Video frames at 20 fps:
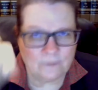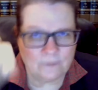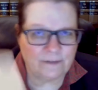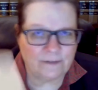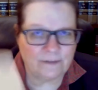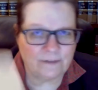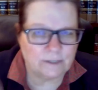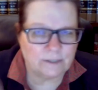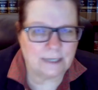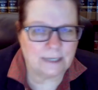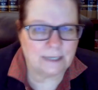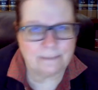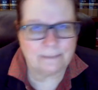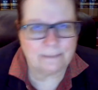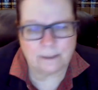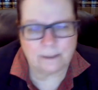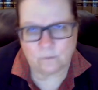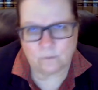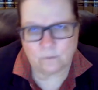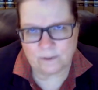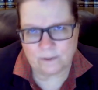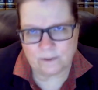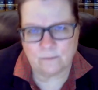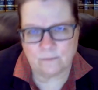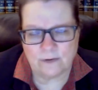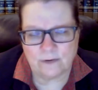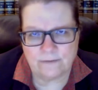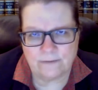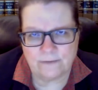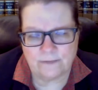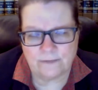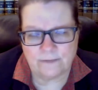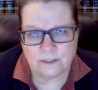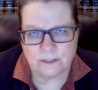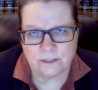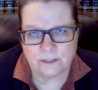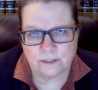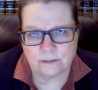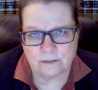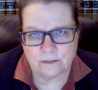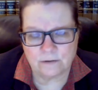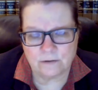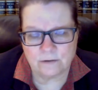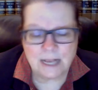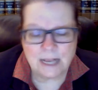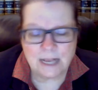different timeline on when the brief is due,